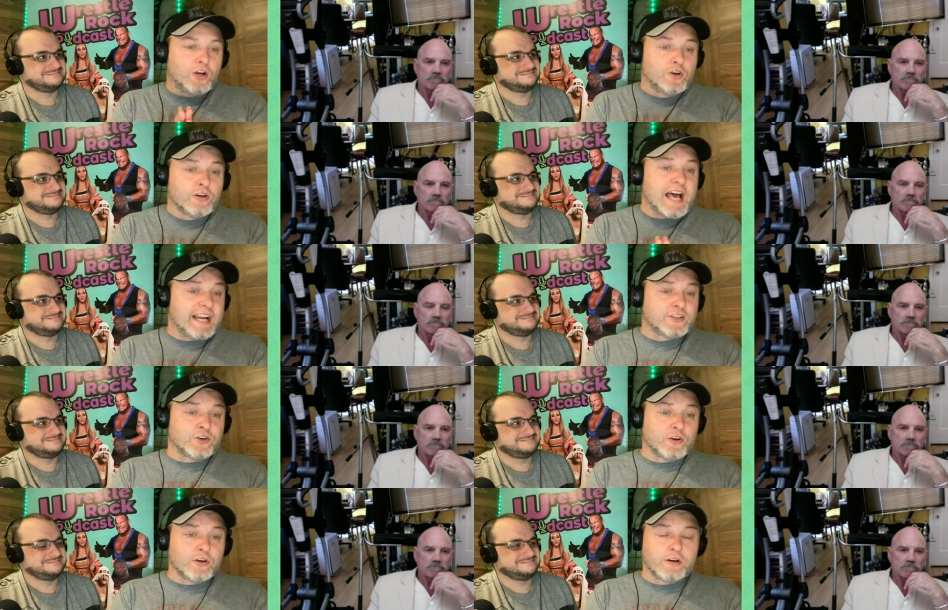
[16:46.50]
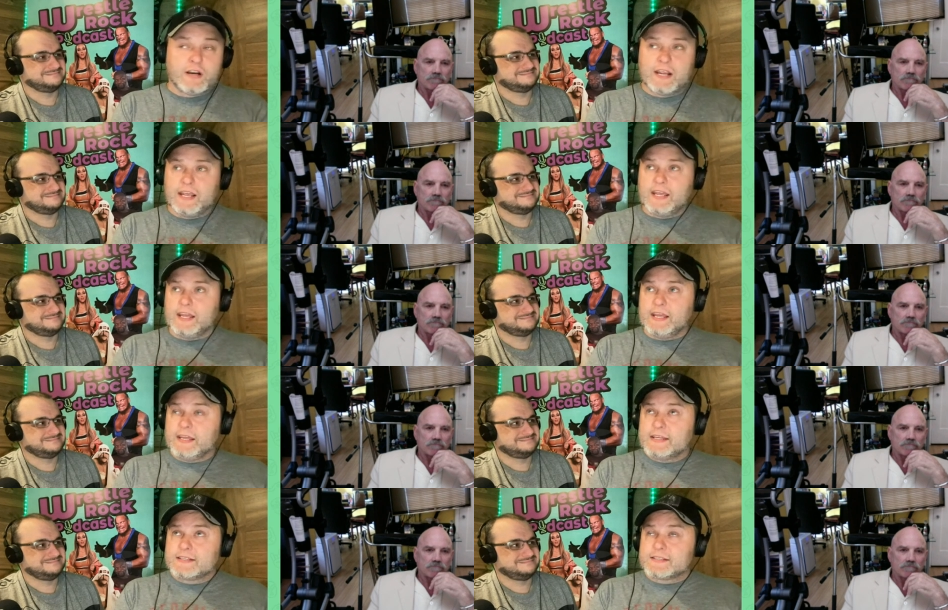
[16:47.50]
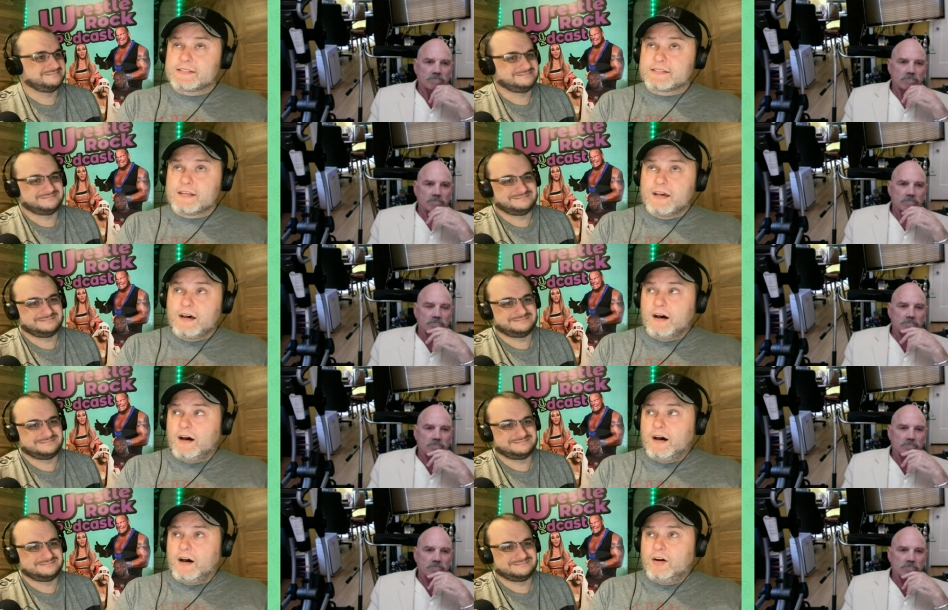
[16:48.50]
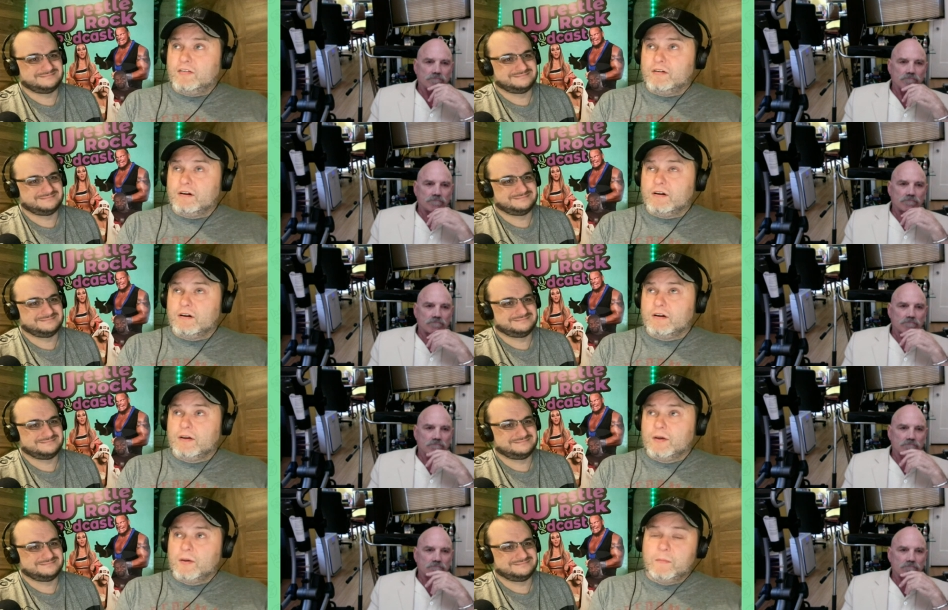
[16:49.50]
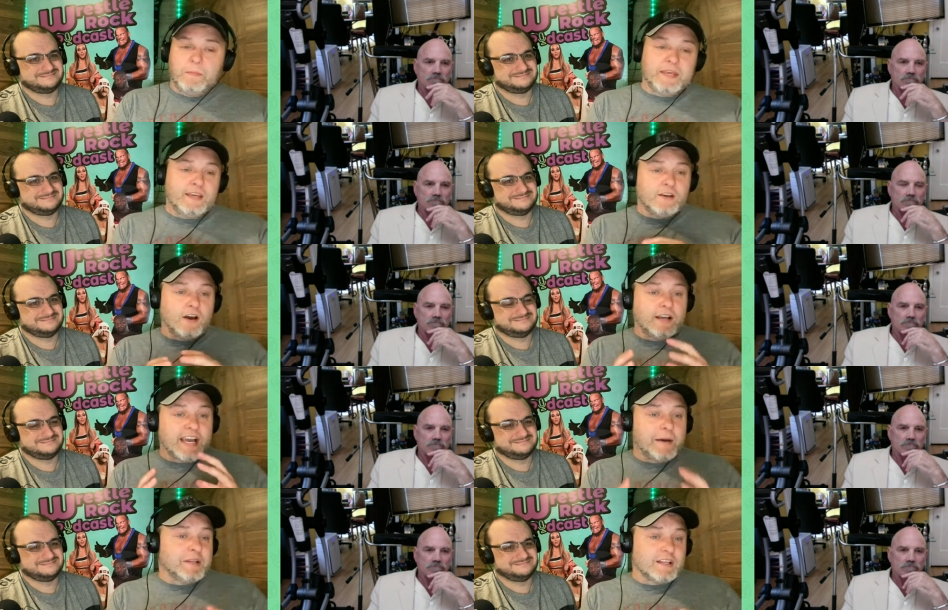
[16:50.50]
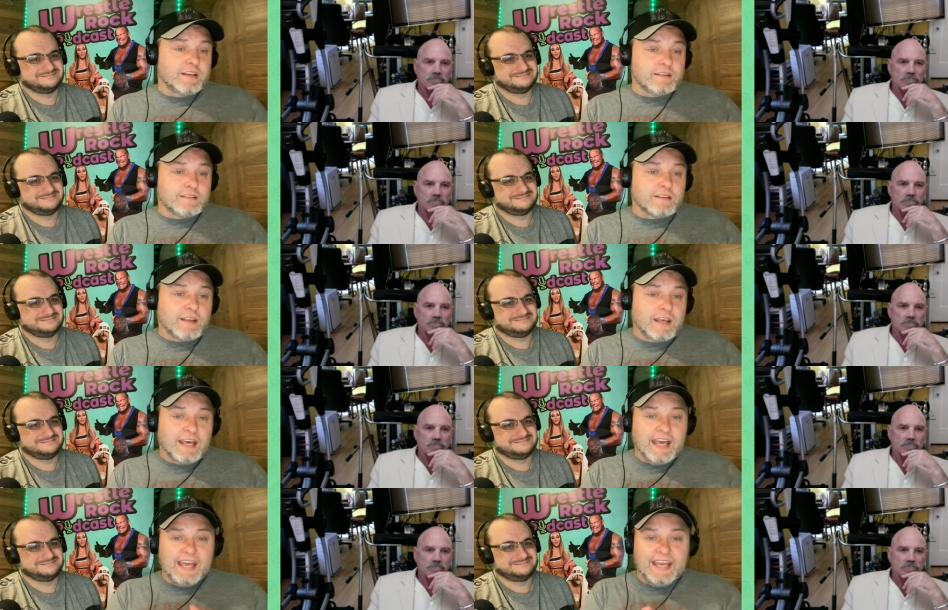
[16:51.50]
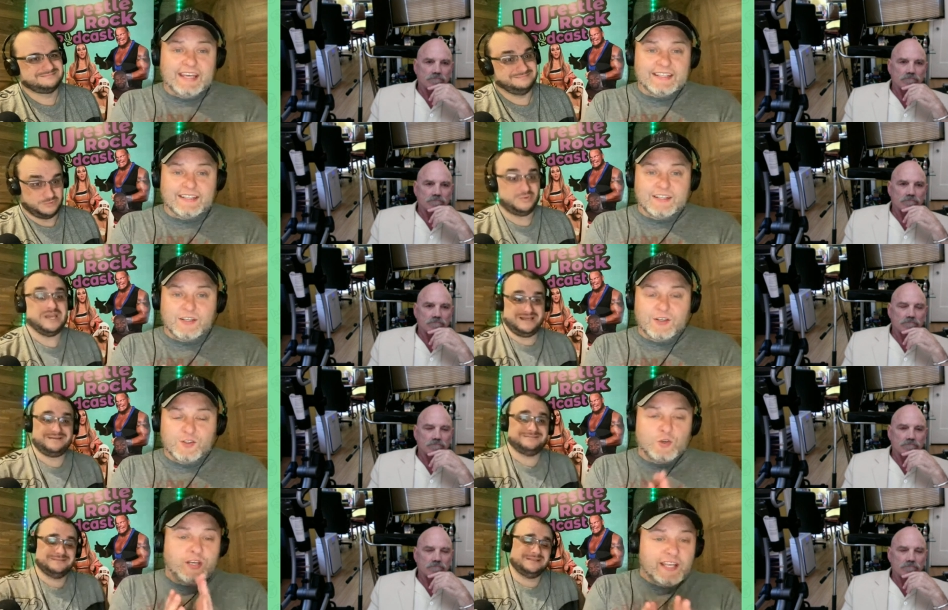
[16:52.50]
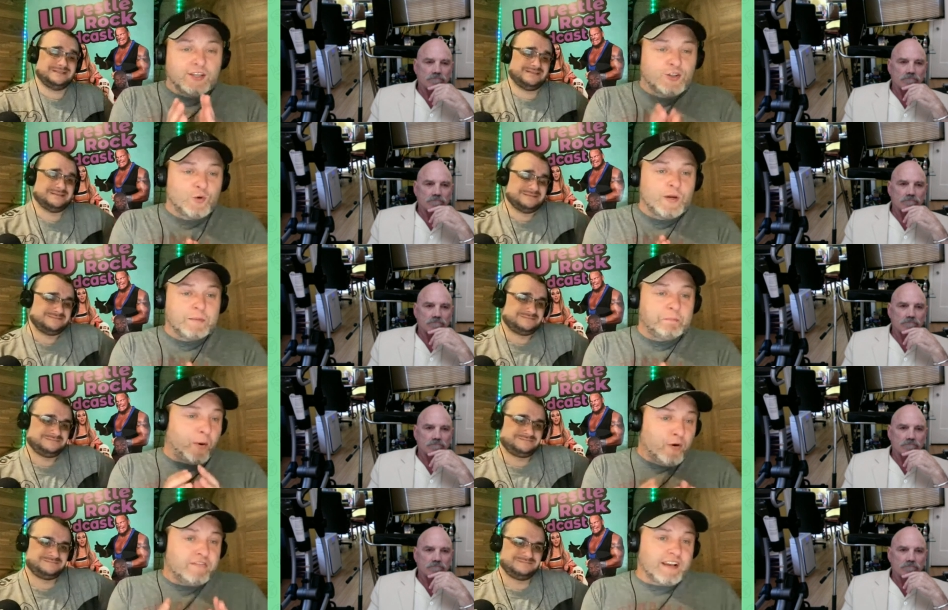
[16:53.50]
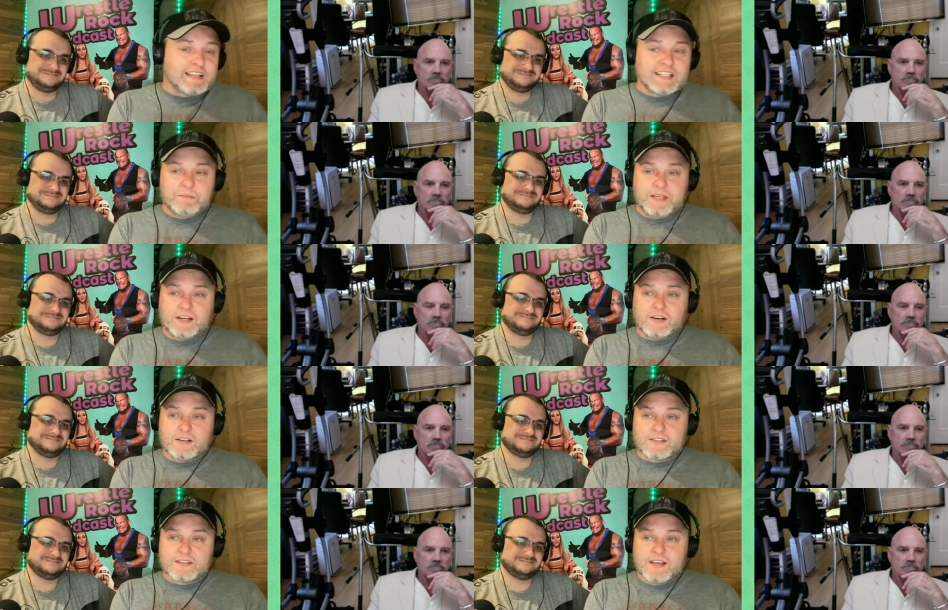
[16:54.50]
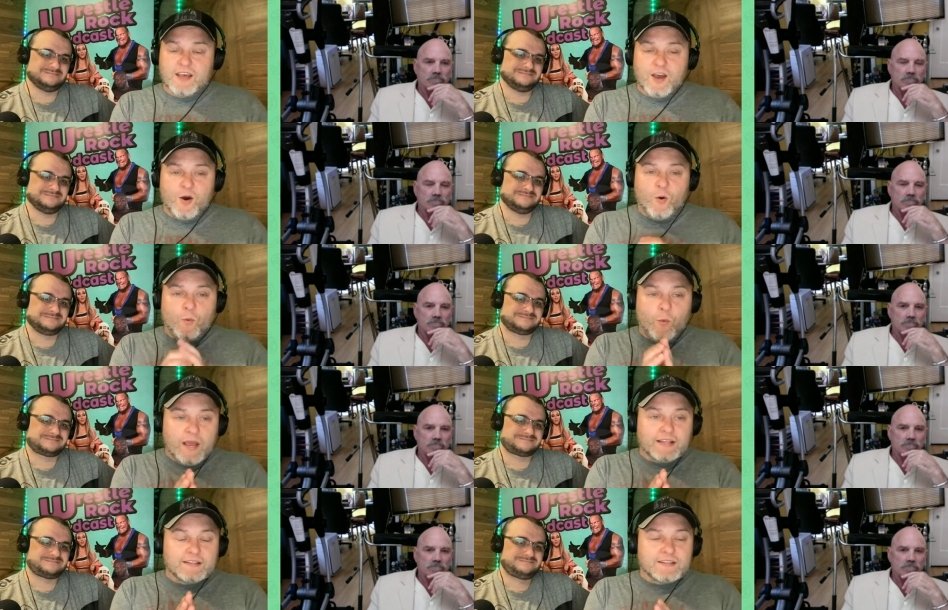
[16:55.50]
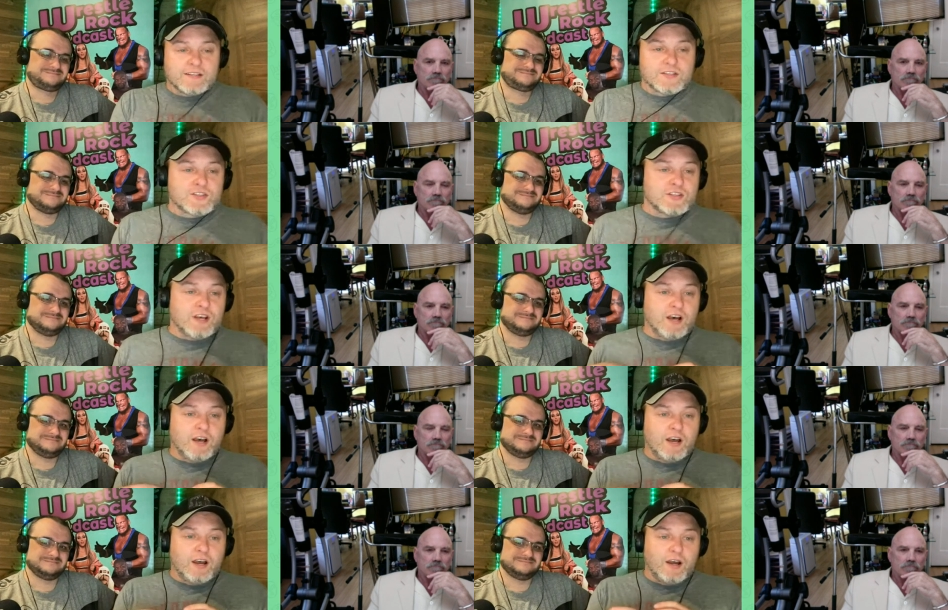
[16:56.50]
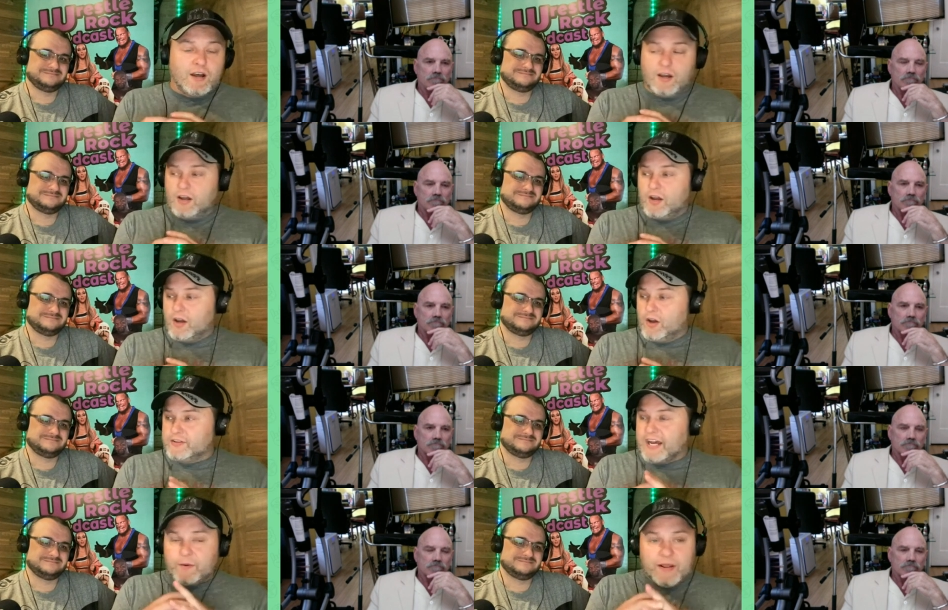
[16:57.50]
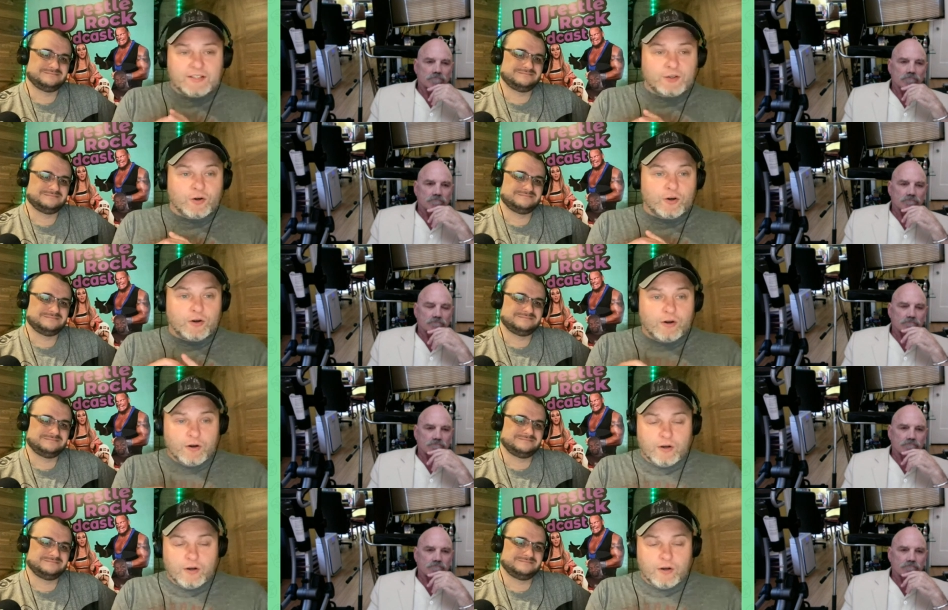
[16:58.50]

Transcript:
Speaker 1: good actor is uh, being a chameleon, and yeah. you can do it perfectly, because when uh, a director